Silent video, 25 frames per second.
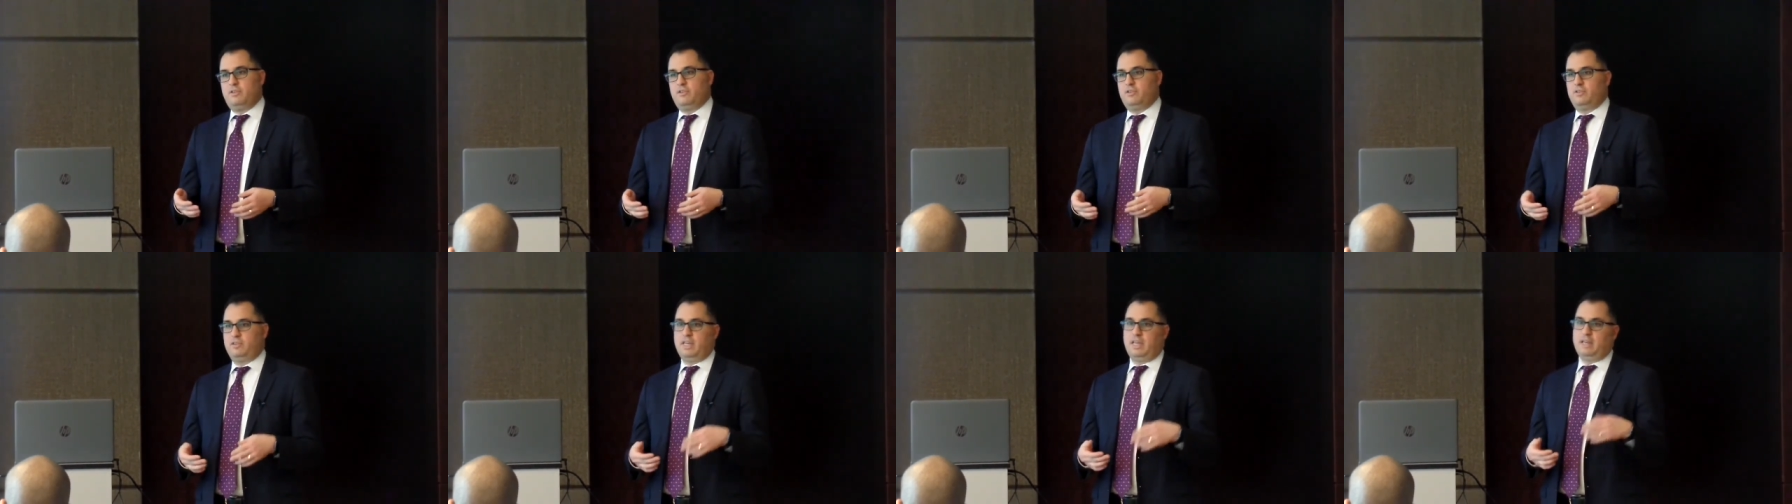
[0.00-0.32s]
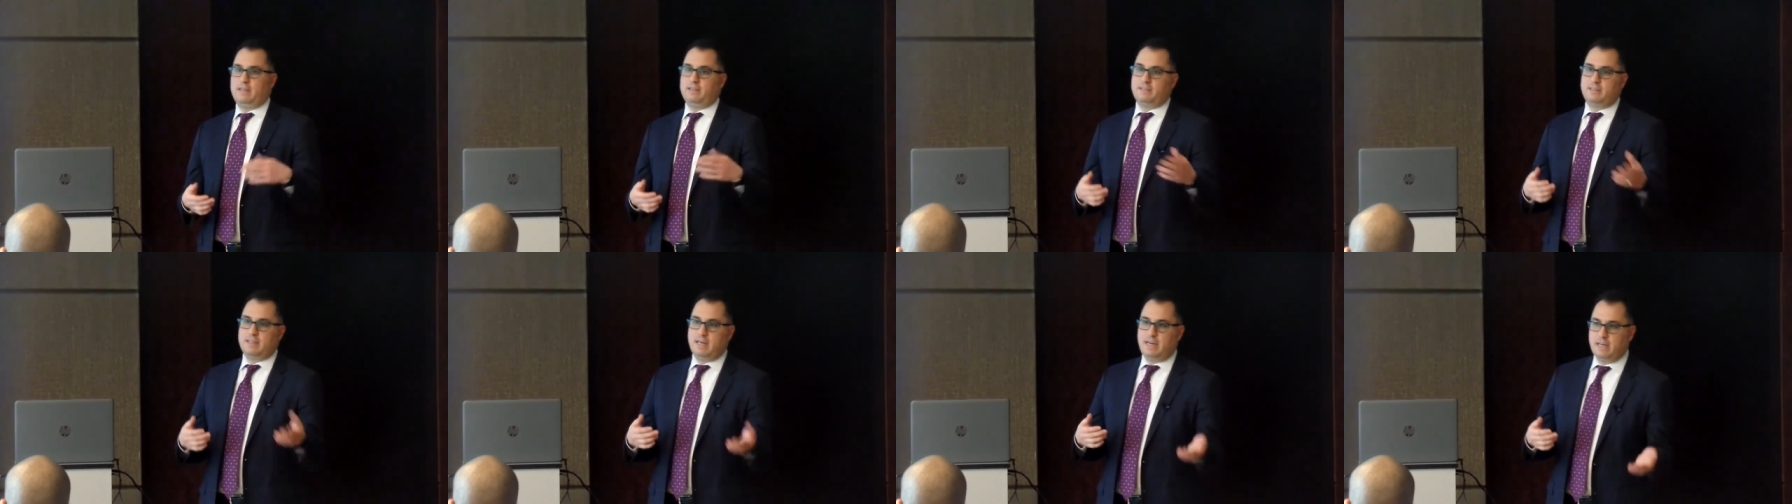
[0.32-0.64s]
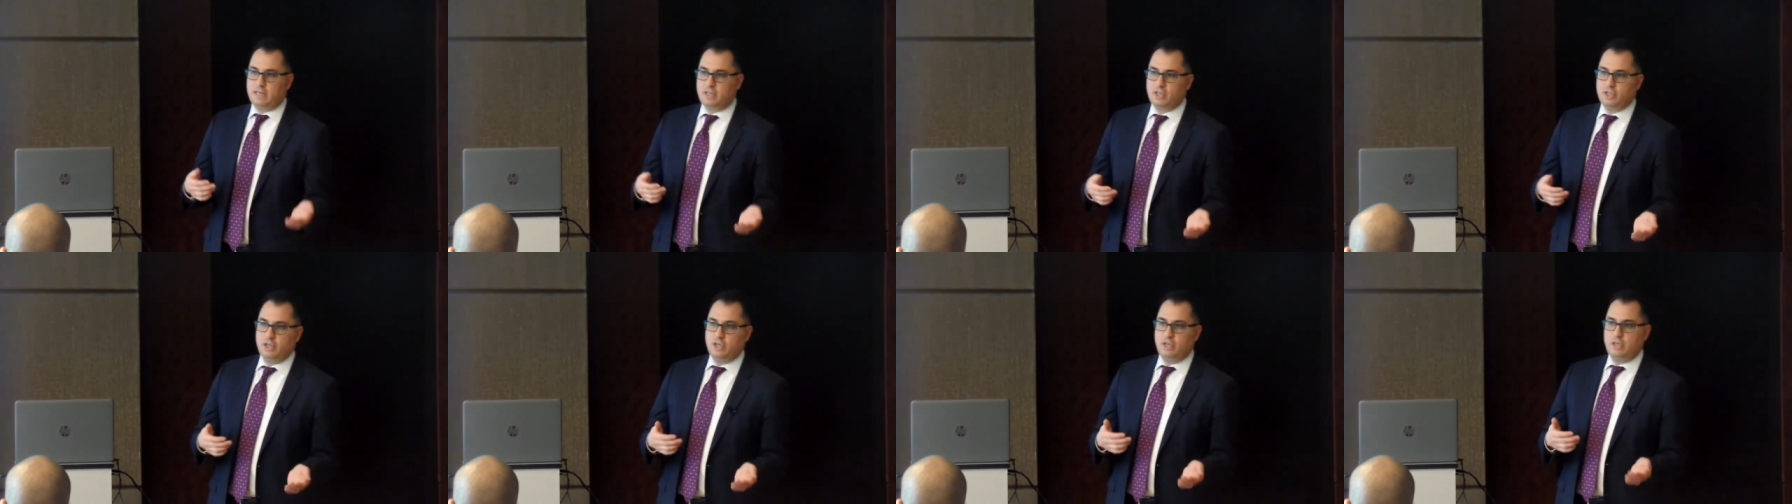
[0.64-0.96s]
their data is
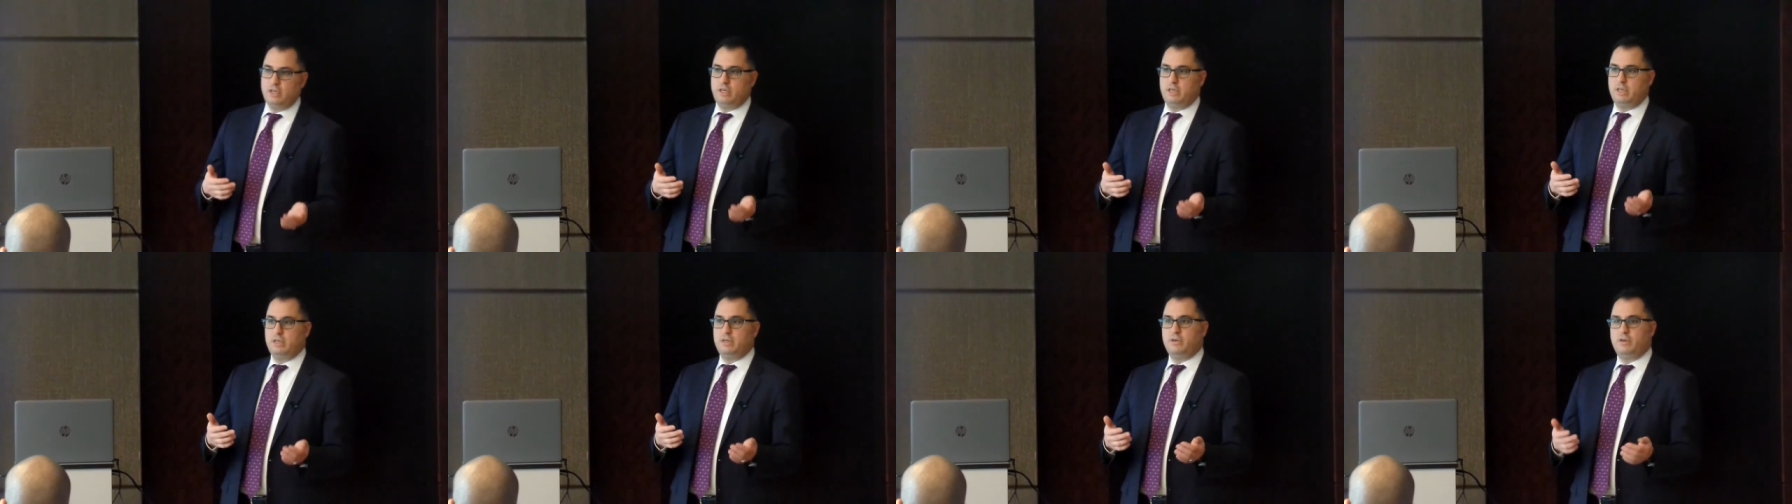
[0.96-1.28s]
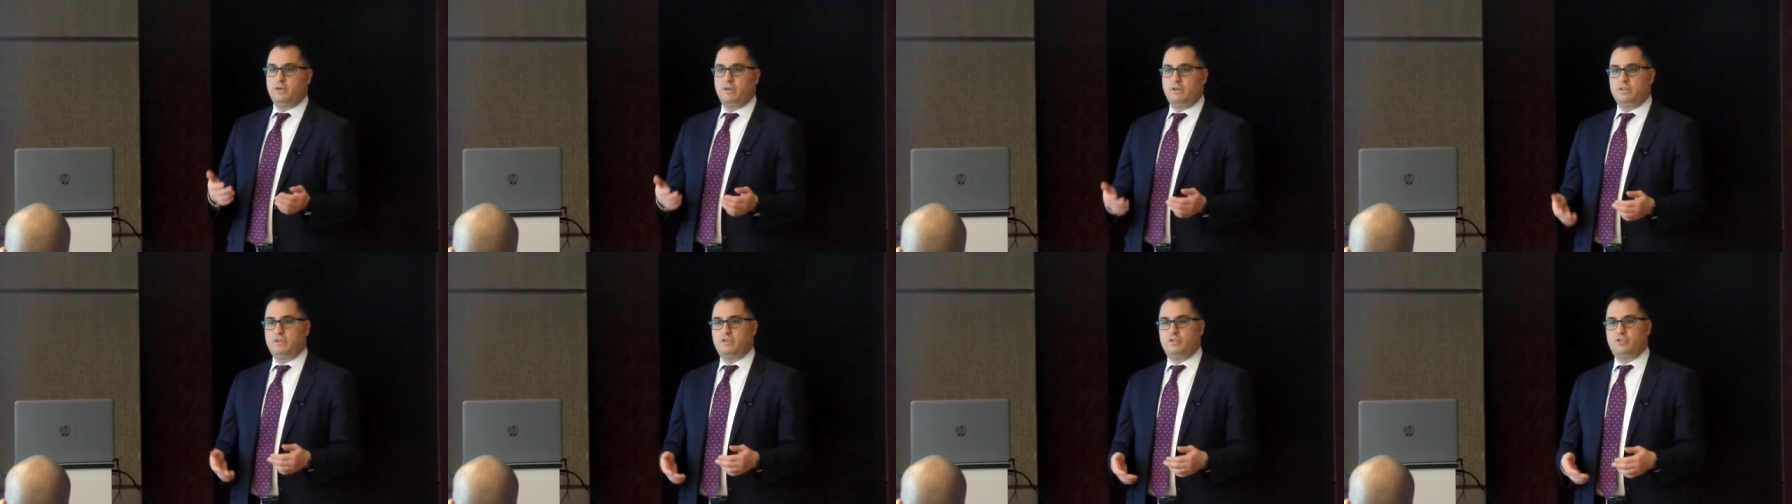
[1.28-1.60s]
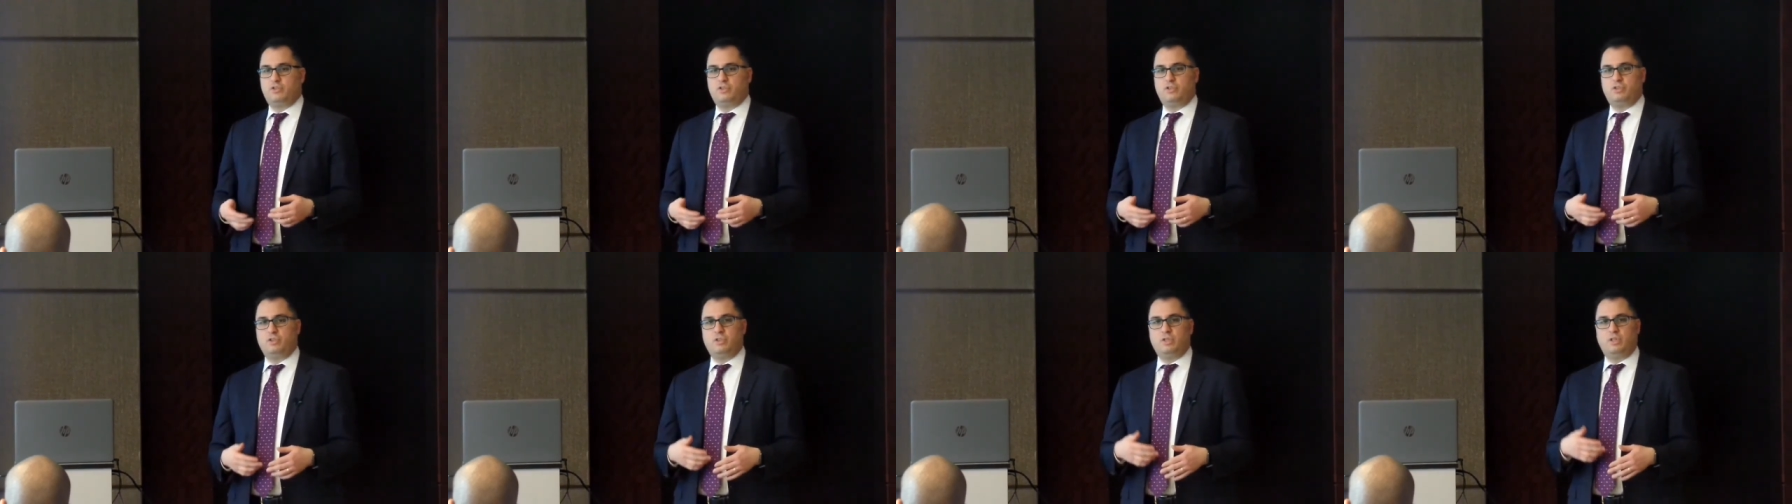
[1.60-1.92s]
not good or
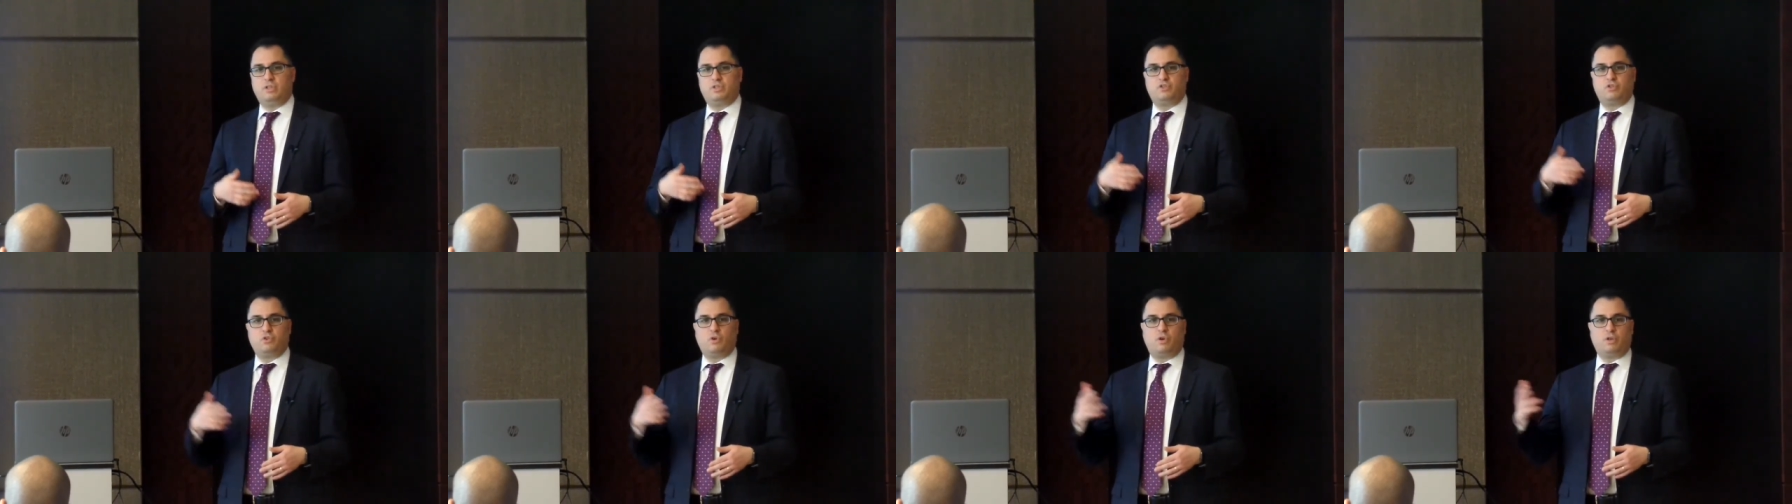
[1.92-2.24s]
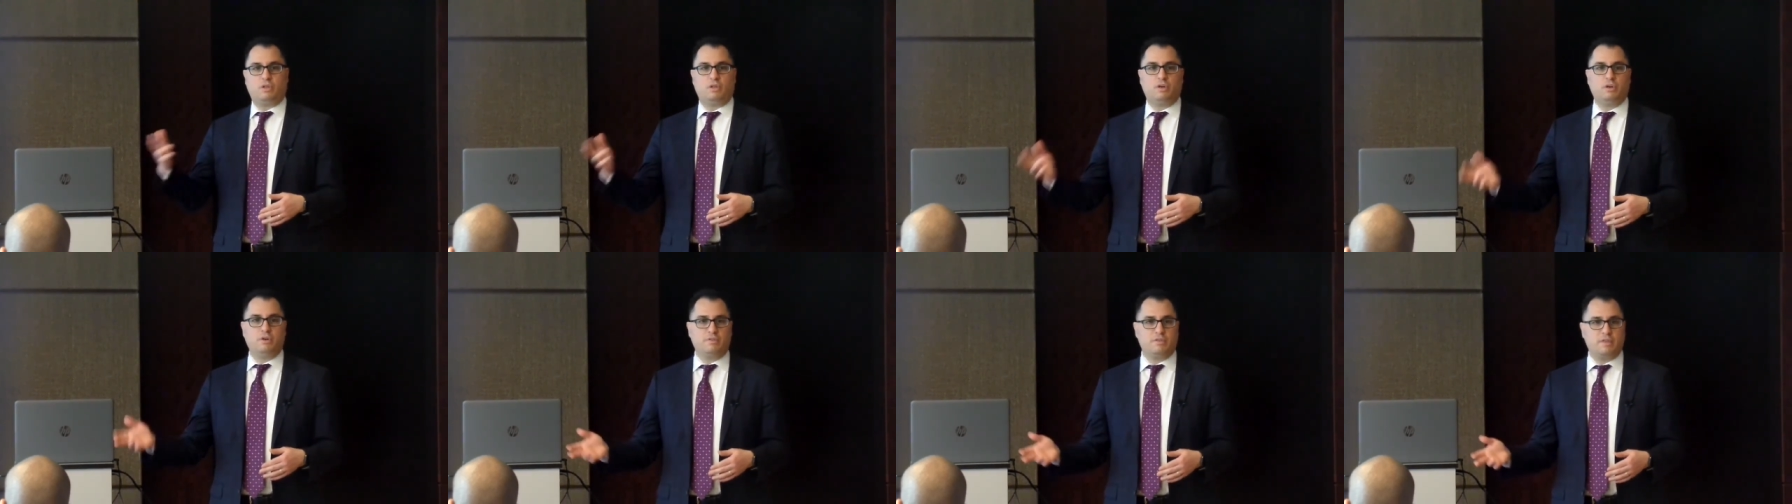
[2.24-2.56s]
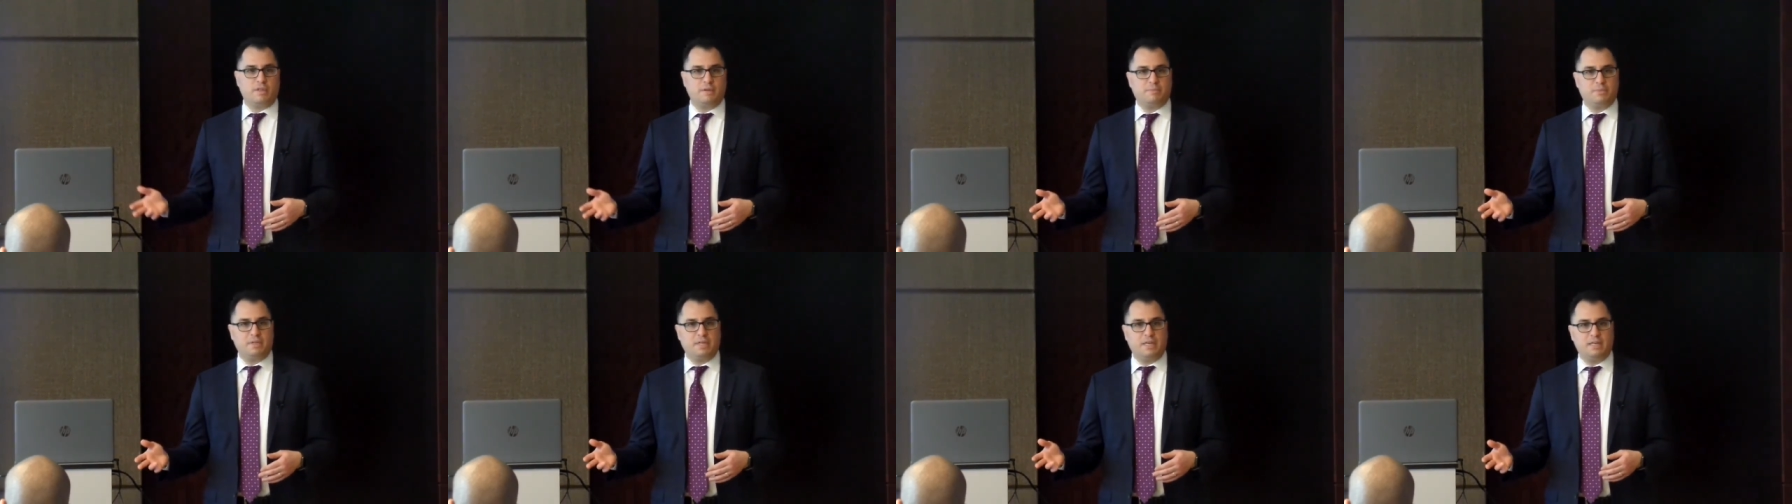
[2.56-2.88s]
it's all
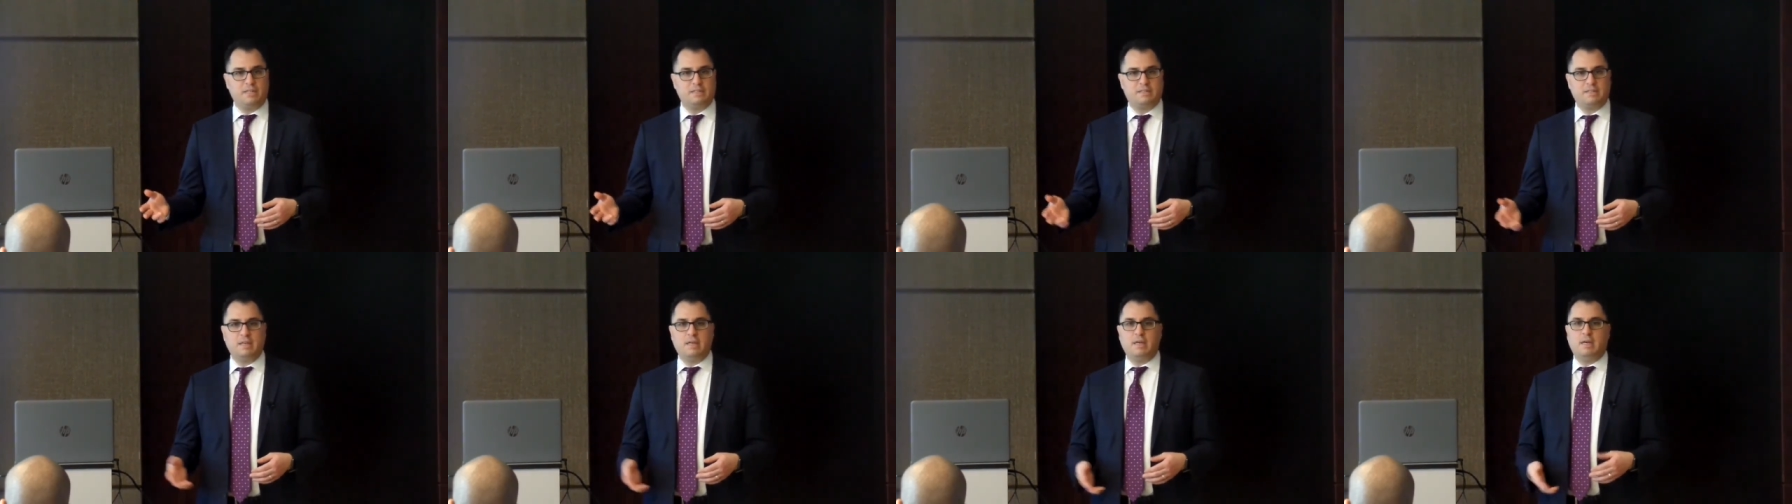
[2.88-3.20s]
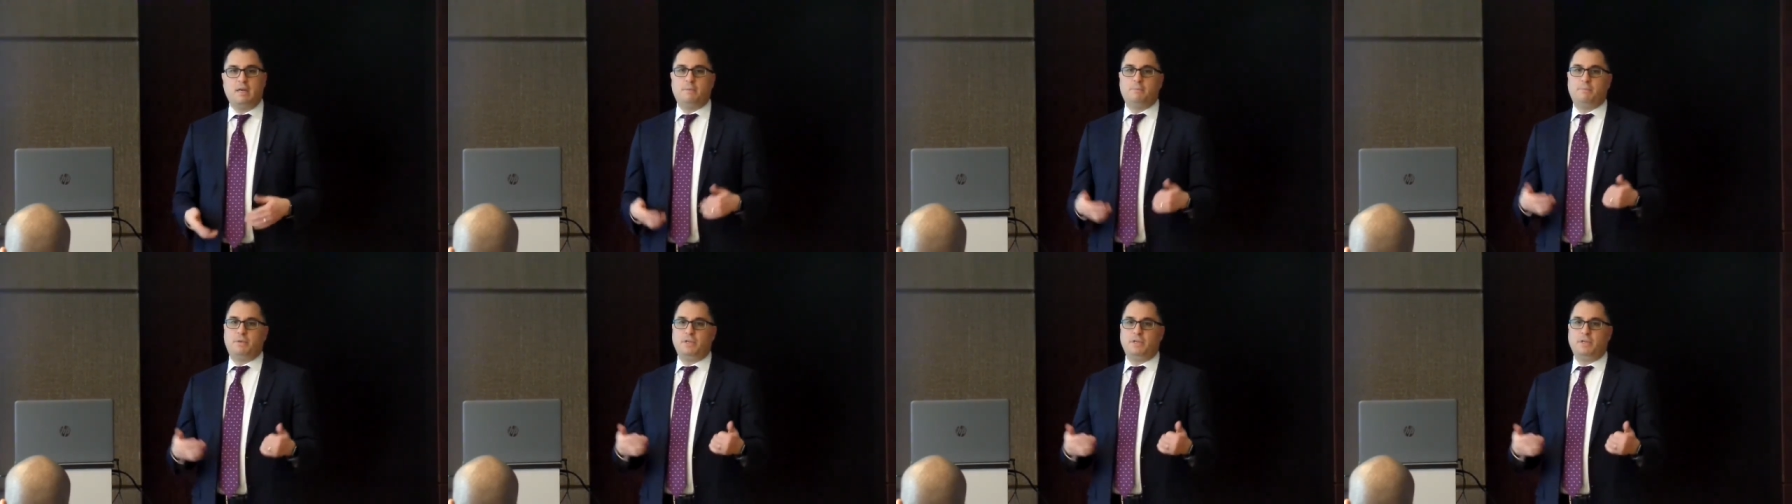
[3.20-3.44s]
over the place.